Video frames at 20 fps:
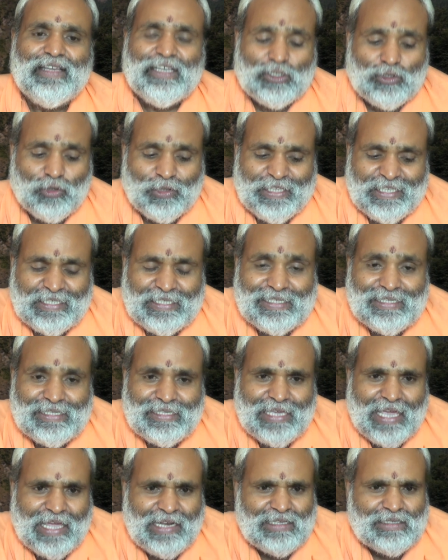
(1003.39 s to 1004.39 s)
So this
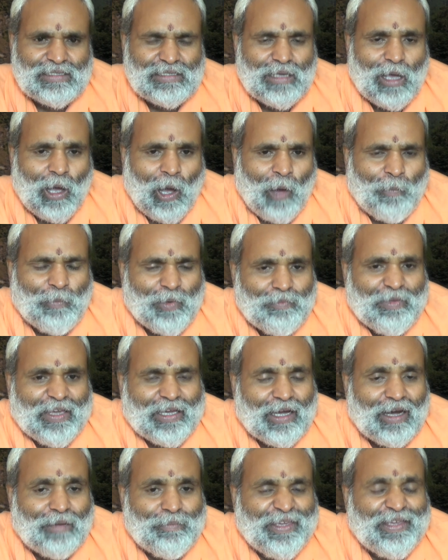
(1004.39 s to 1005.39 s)
sense of
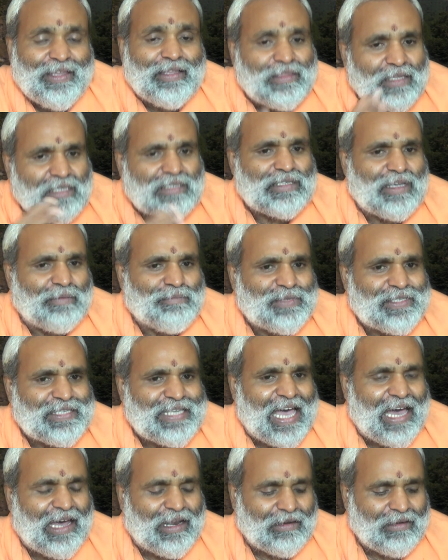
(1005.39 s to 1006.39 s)
becoming, the
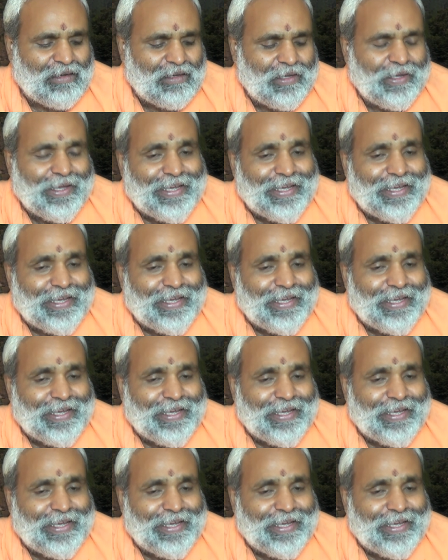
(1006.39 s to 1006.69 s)
samsara,